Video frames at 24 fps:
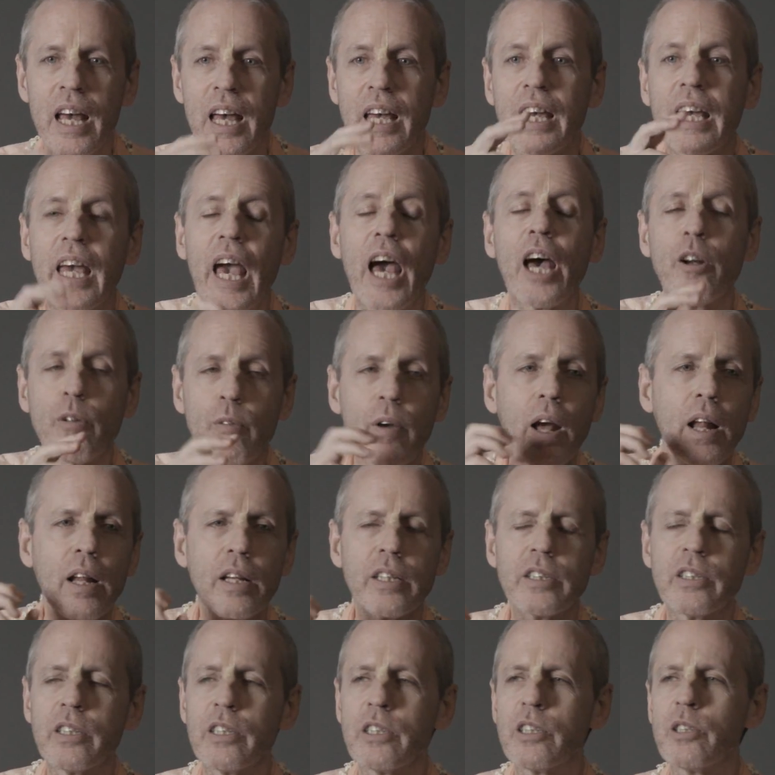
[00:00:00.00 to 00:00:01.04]
can't
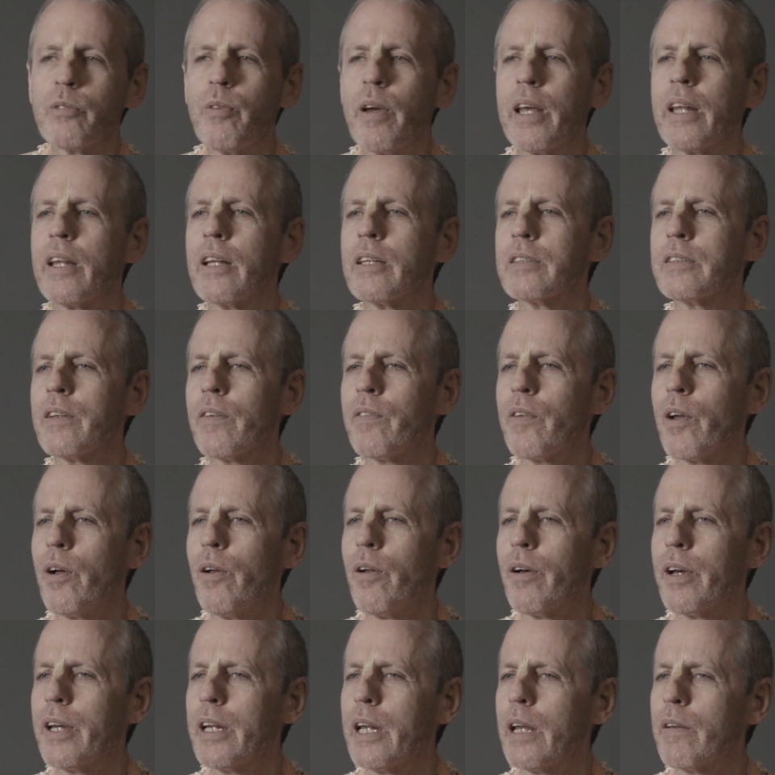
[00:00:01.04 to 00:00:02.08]
relish the sweetness of the
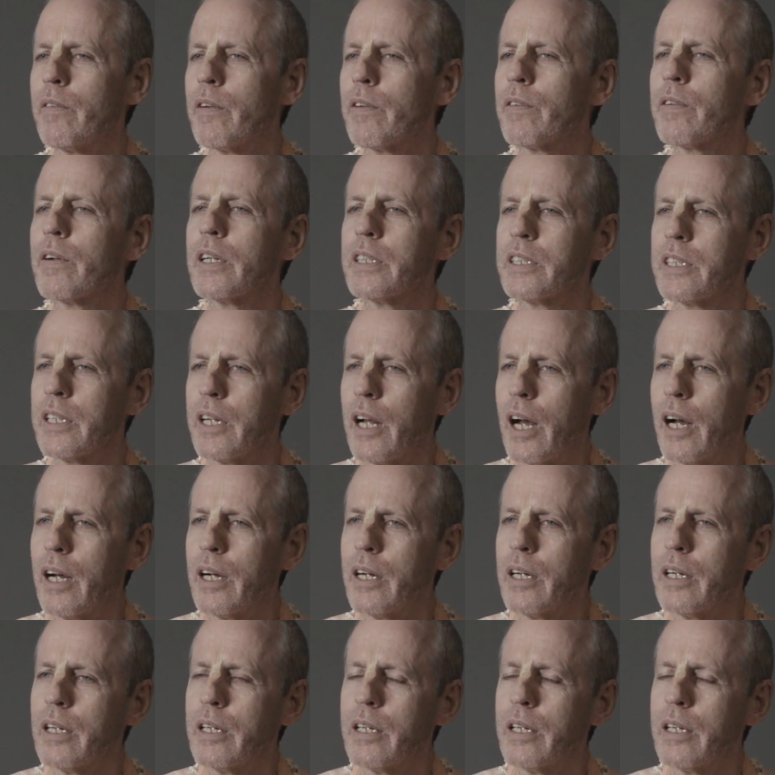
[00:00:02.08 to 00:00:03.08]
holy name of Krishna.